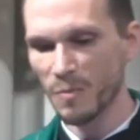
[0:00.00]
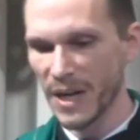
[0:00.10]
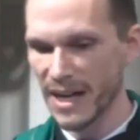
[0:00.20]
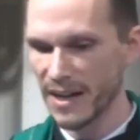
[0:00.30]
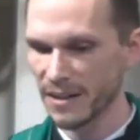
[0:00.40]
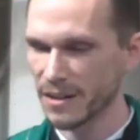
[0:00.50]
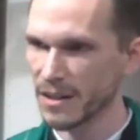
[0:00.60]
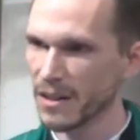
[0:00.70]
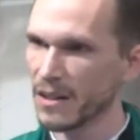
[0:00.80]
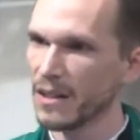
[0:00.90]
path
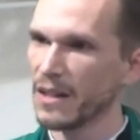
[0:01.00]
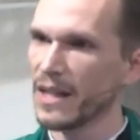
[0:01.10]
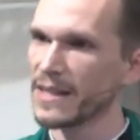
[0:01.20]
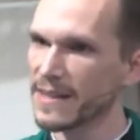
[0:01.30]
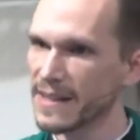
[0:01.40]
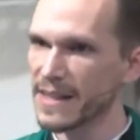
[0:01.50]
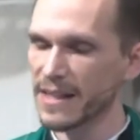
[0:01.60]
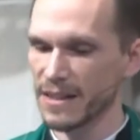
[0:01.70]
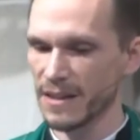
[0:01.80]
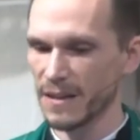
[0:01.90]
and
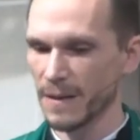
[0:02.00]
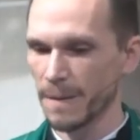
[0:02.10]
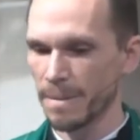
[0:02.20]
see